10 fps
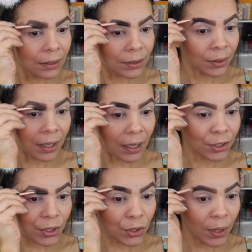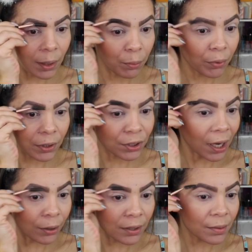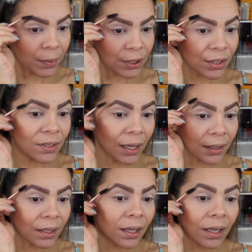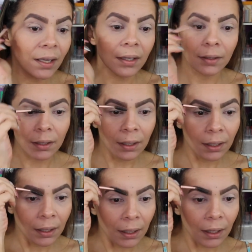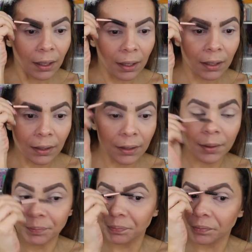So then I just try to brush out as much as I can. And